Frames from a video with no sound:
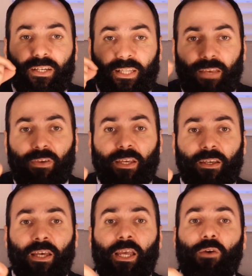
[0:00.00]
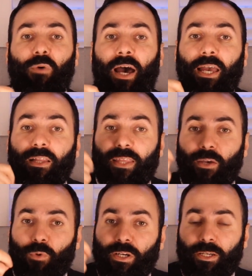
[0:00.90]
their living while they
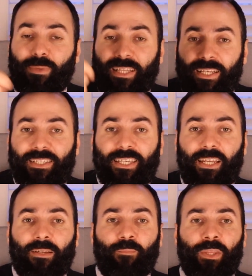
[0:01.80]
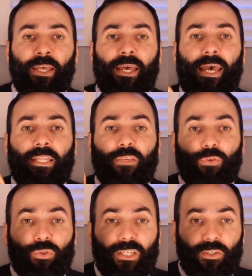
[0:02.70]
were committing a sin. And if
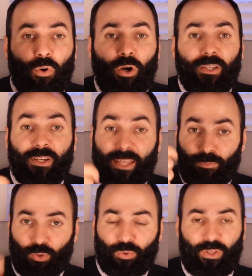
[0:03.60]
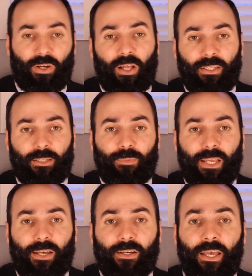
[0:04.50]
you did order them to do the contact
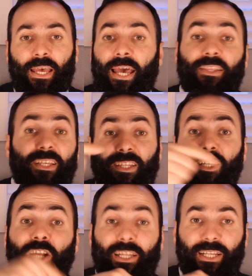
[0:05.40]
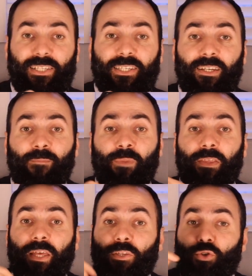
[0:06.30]
prayer, and they did not listen,
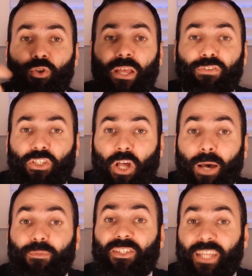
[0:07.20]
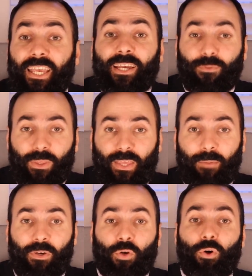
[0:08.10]
then you should have stopped staying with
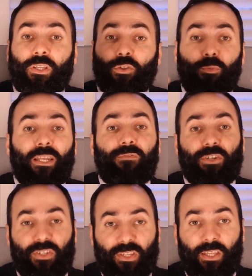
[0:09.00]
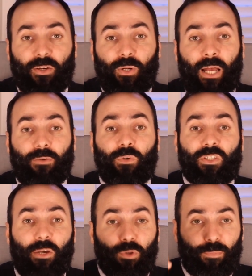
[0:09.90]
them, according to many verses in the Quran, which
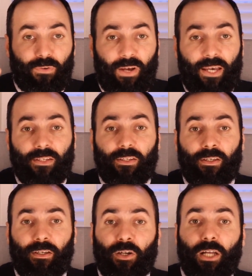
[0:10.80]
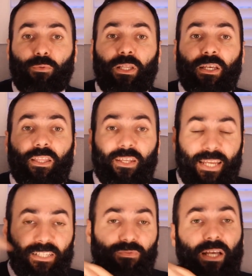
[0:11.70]
I will provide, uh, God willing, in the
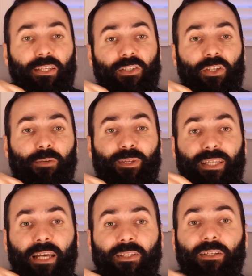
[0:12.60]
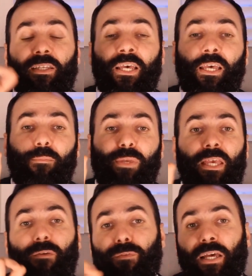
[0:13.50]
next Friday sermon titled,
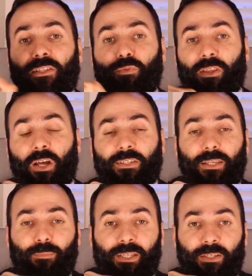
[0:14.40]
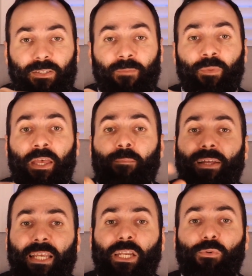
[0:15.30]
Being Friends with Non-Submitters.
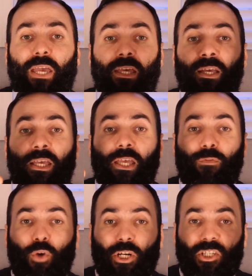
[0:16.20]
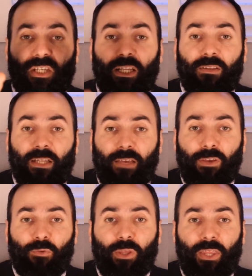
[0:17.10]
But anyway, if you are still
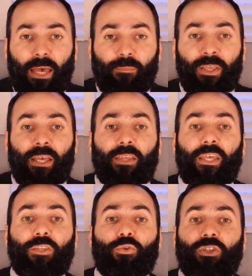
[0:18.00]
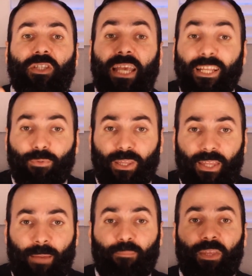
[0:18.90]
living with them, then you stayed with
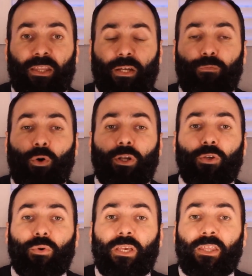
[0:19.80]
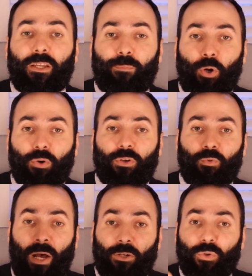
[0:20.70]
them, and therefore you either broke
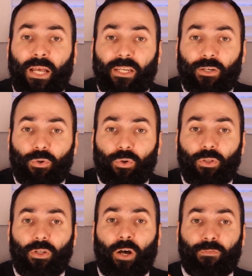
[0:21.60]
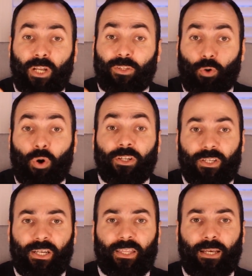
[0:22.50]
one Quranic rule of not
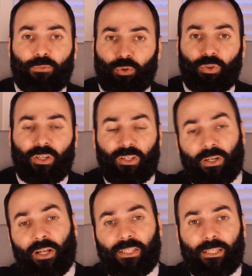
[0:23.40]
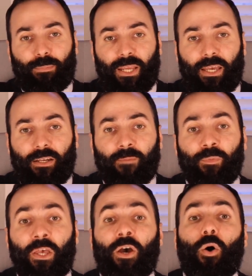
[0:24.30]
ordering them to do the contact prayer,
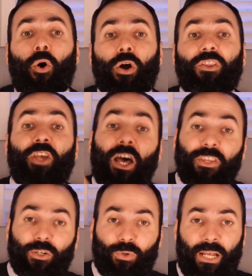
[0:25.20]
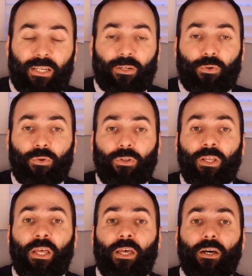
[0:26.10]
or the other Quranic rule
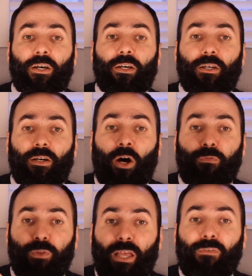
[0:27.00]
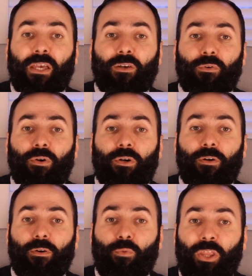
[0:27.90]
uh, of living
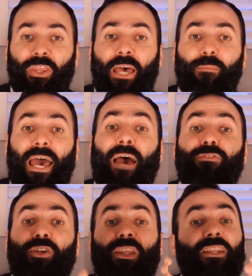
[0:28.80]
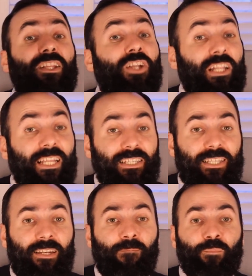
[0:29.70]
uh, with them after they did not
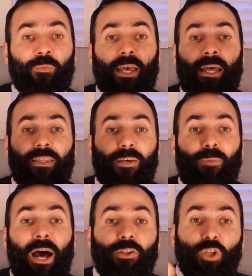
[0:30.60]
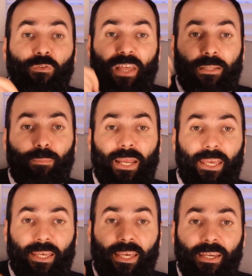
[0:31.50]
listen. And the amount of that
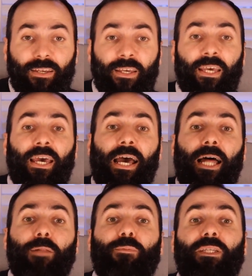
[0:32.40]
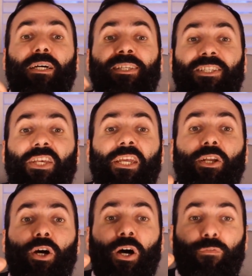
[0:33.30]
breaking held a
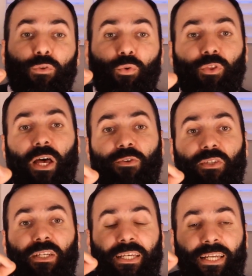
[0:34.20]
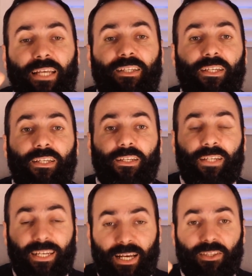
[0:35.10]
sin of two thousand
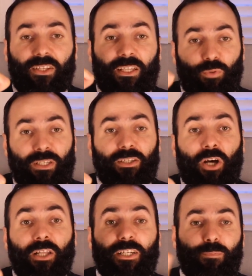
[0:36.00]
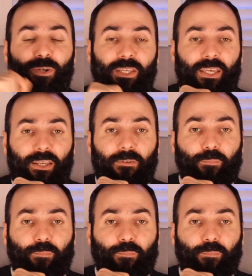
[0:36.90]
nine hundred twenty dollars per year.